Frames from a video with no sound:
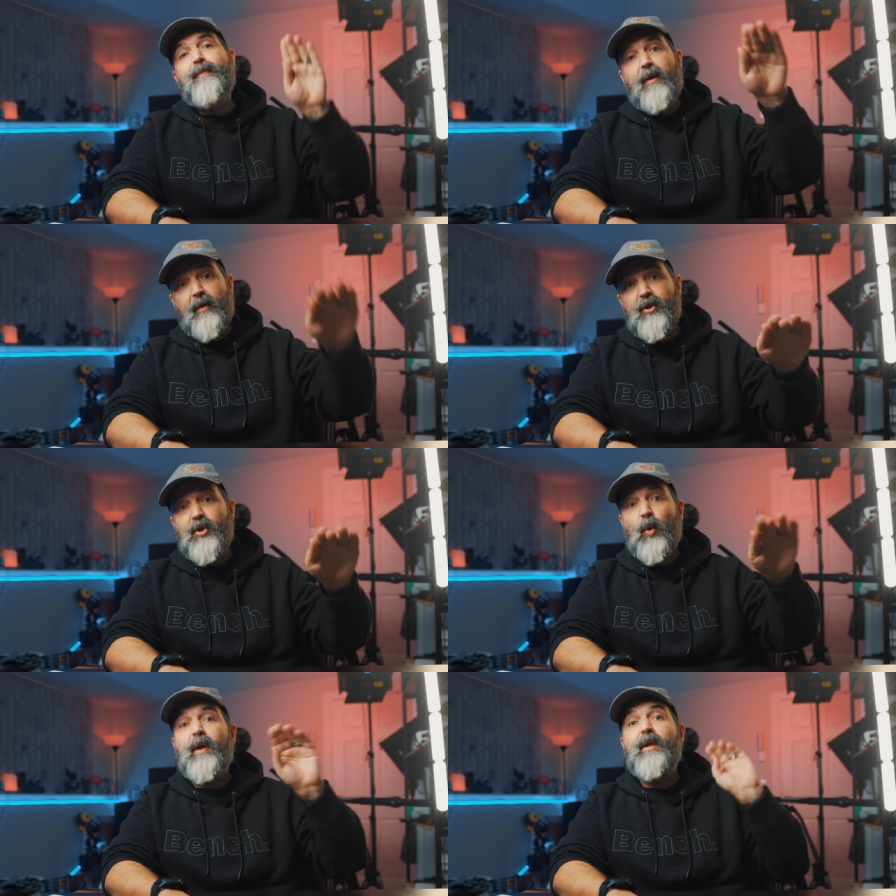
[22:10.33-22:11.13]
The
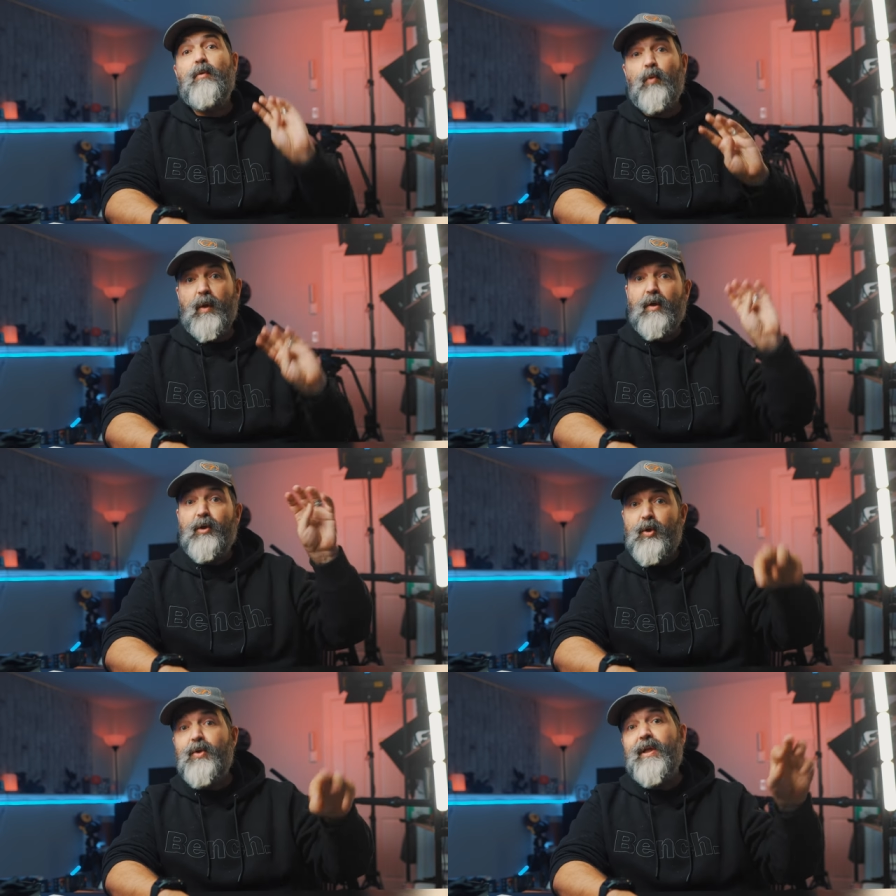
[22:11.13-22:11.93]
short will
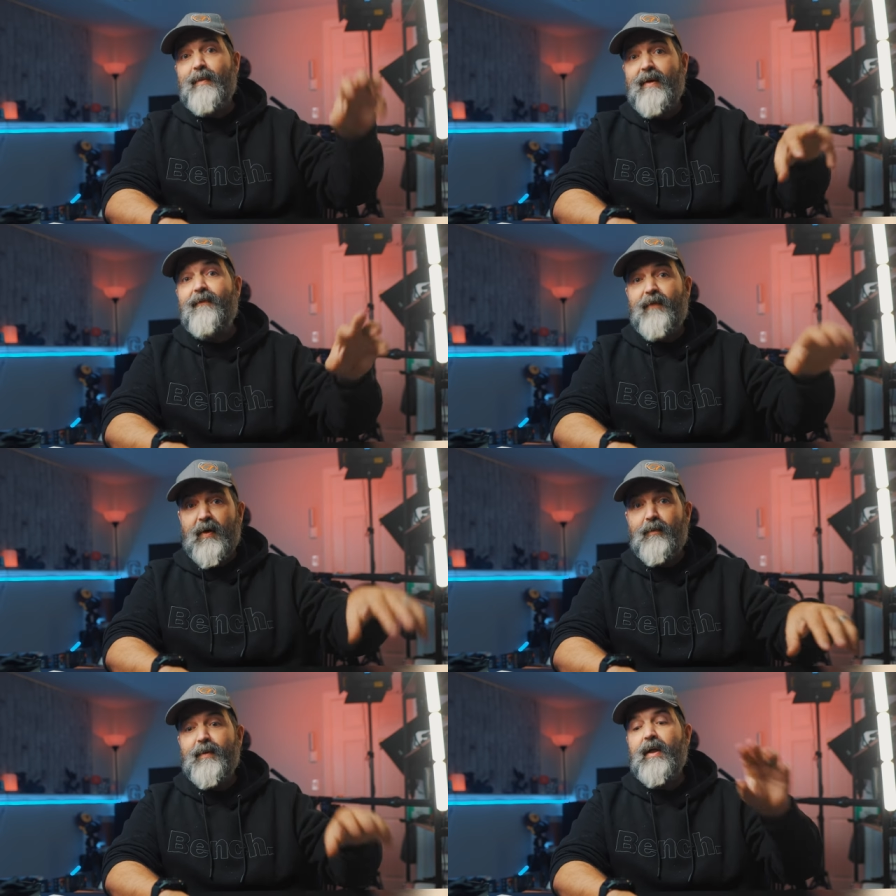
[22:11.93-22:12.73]
usually be
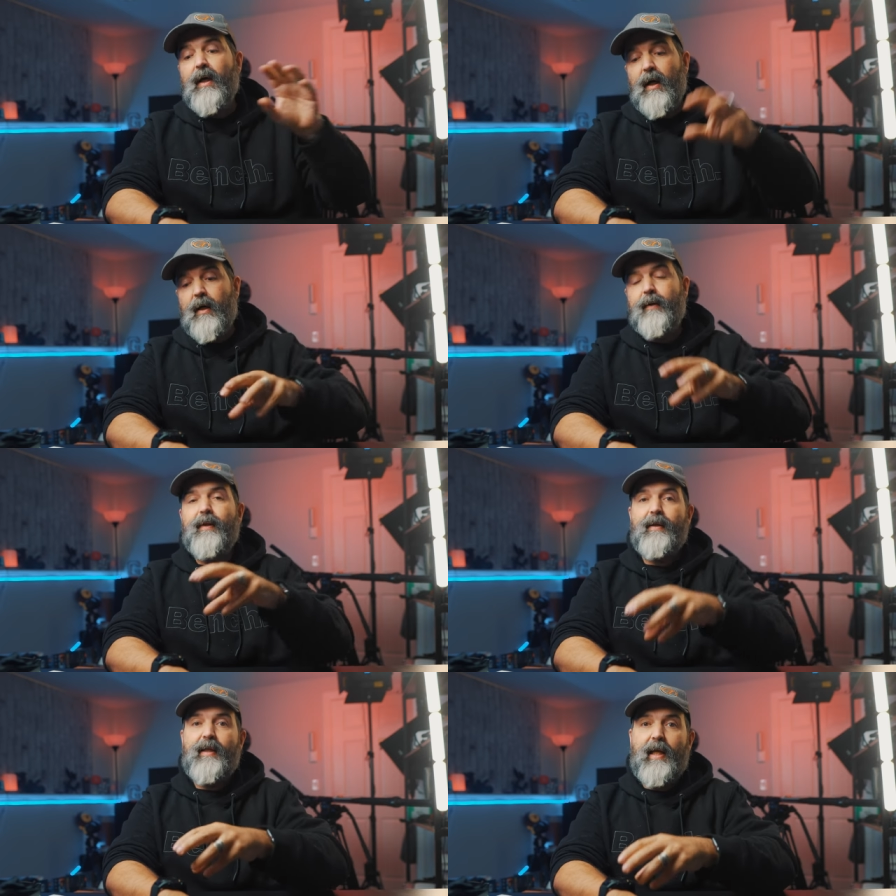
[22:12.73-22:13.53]
filmed on
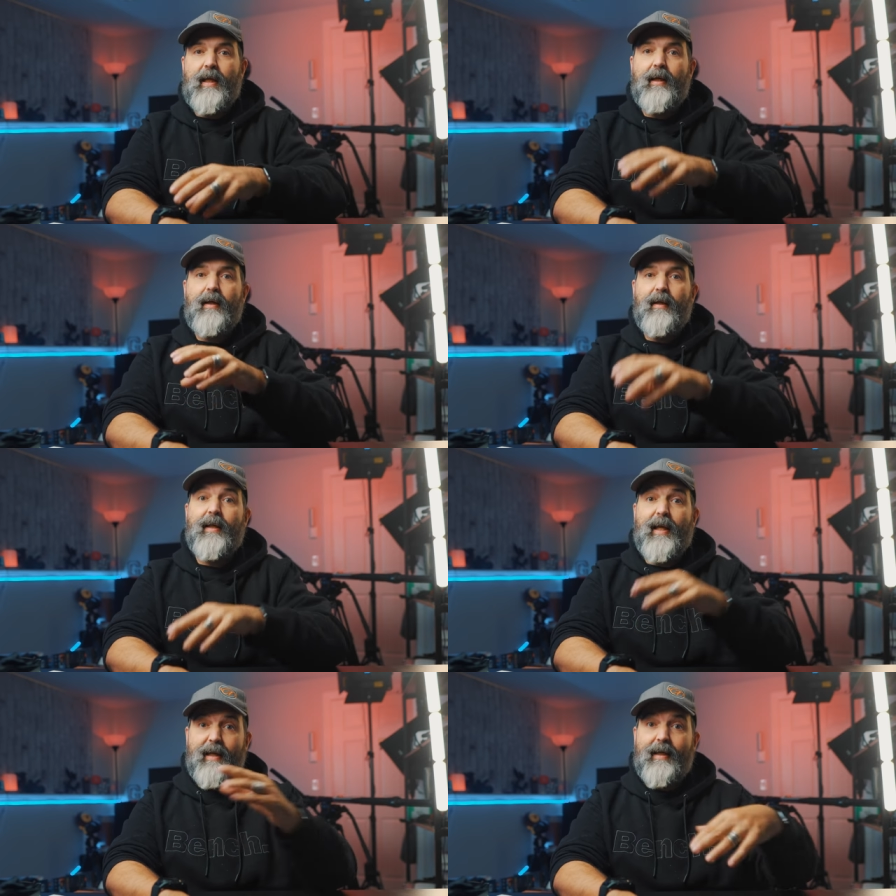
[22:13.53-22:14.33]
the day
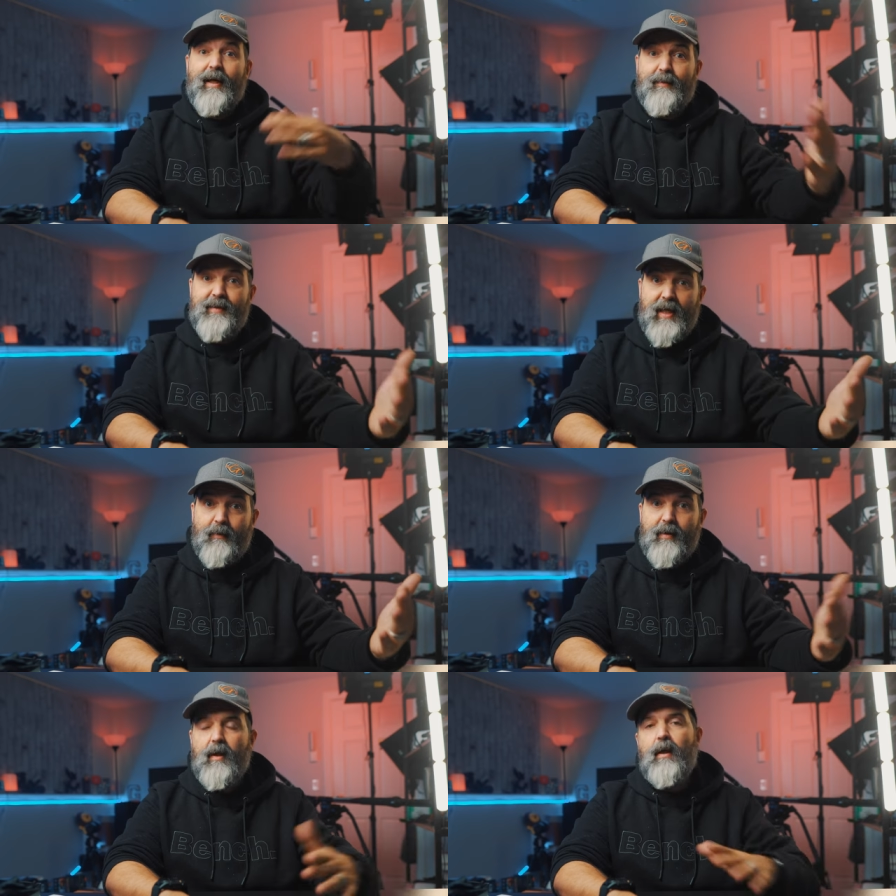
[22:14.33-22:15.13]
that it comes
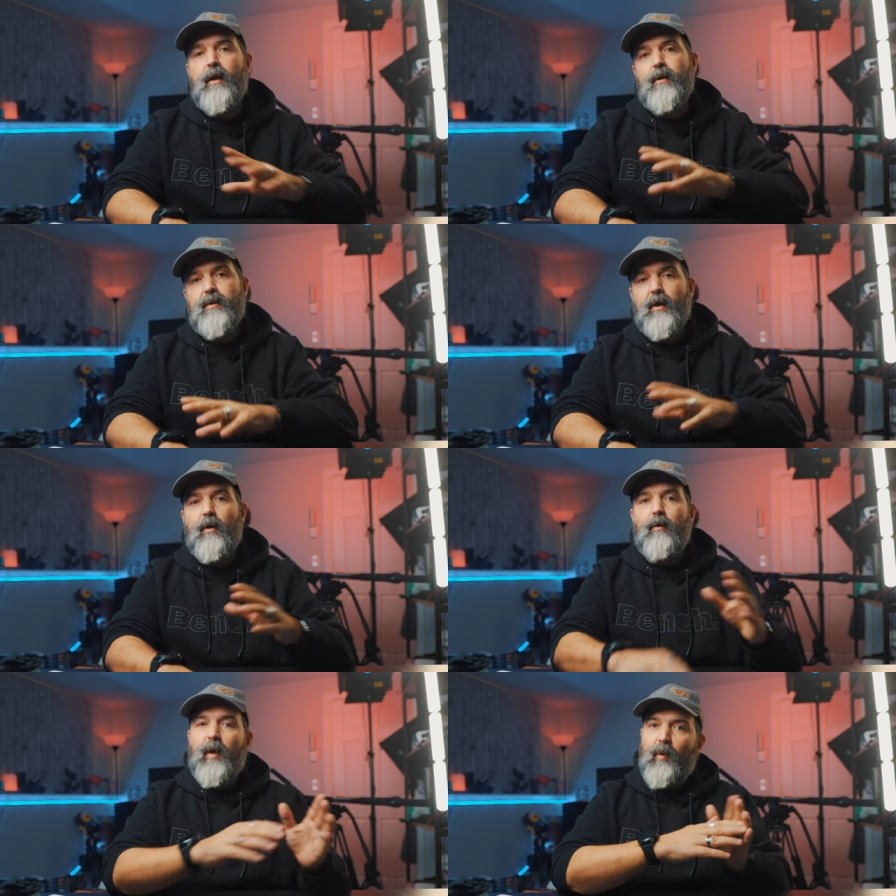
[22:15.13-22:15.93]
out.
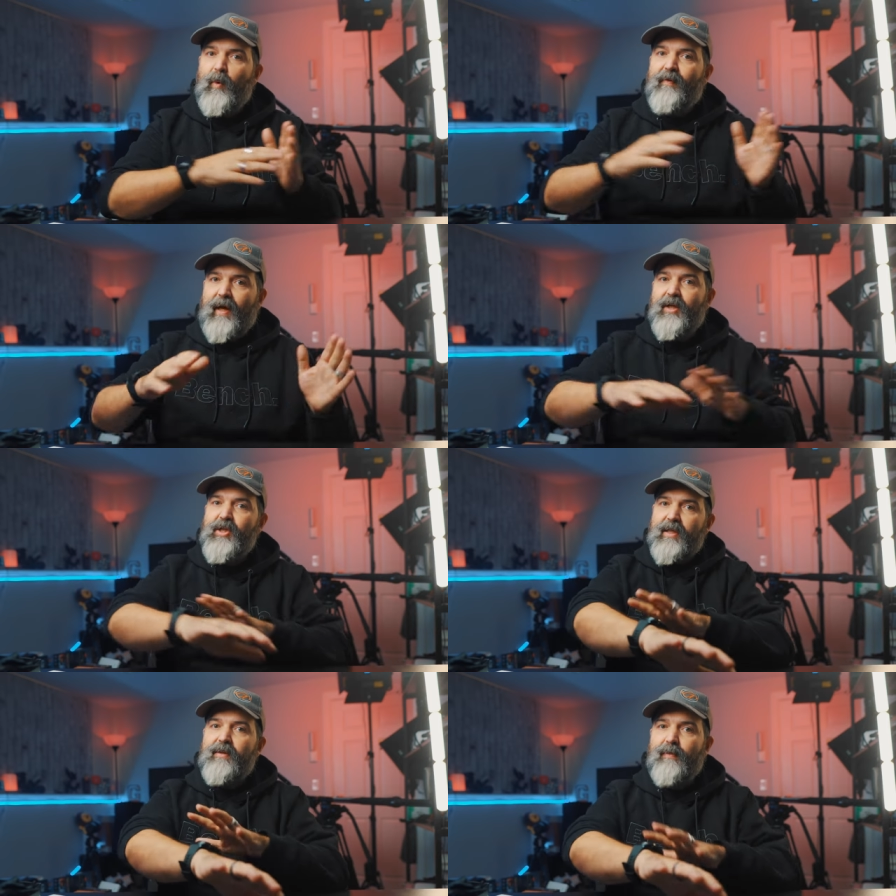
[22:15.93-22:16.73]
So we've had a
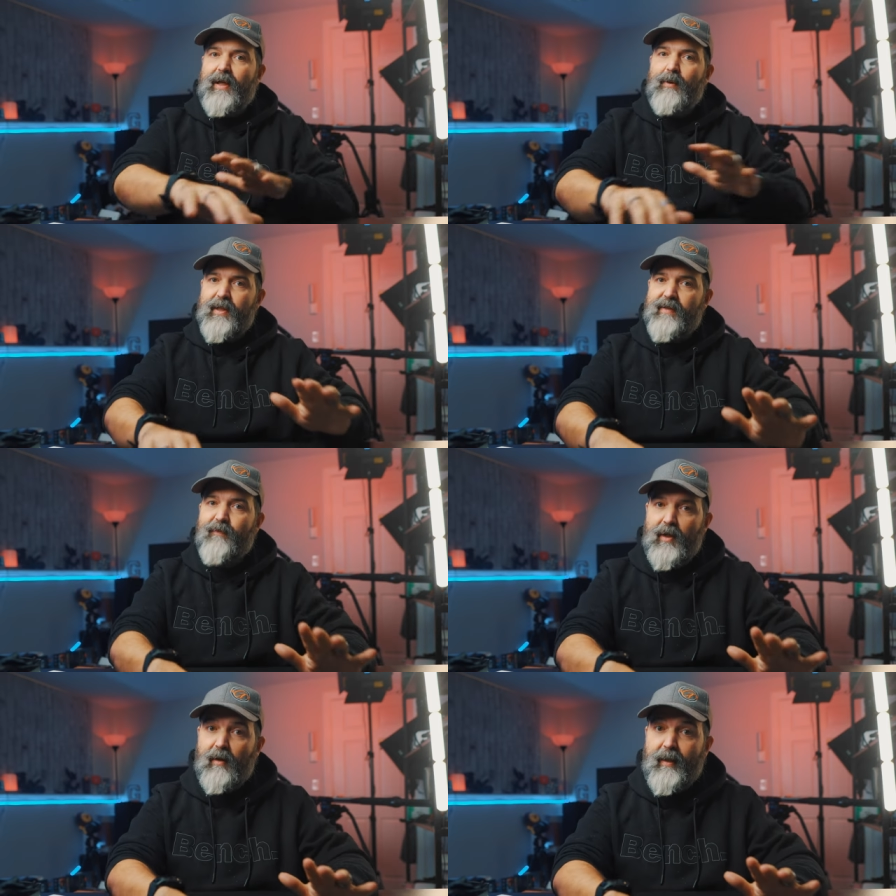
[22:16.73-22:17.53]
chance to play with this
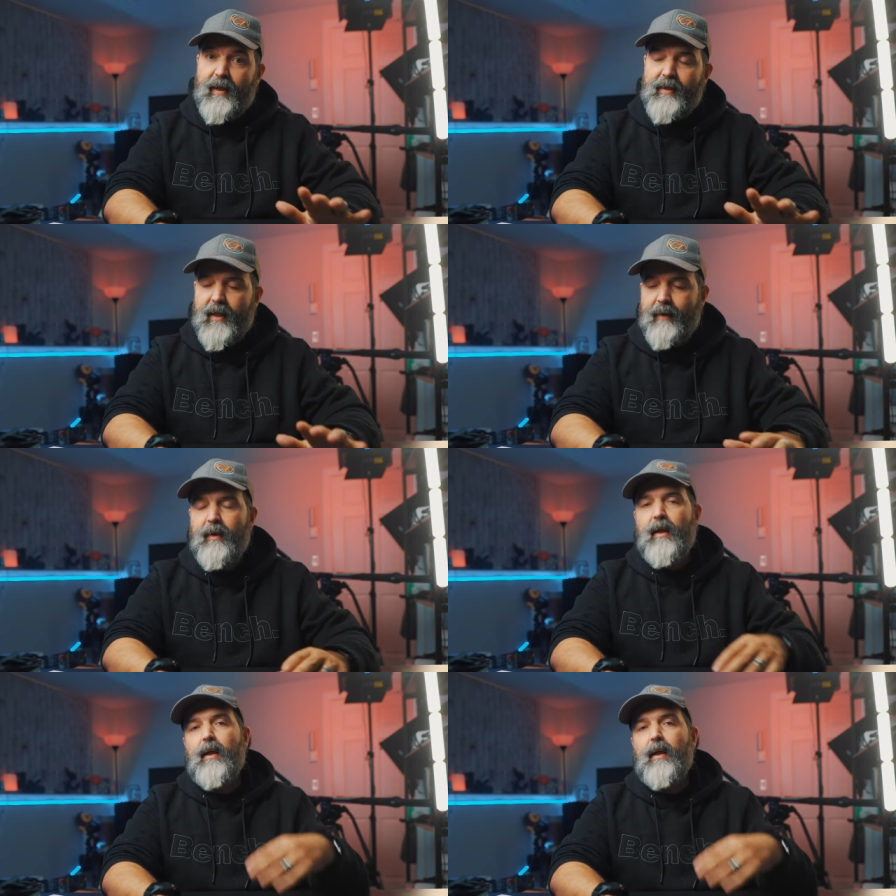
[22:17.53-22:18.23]
for a little bit of time,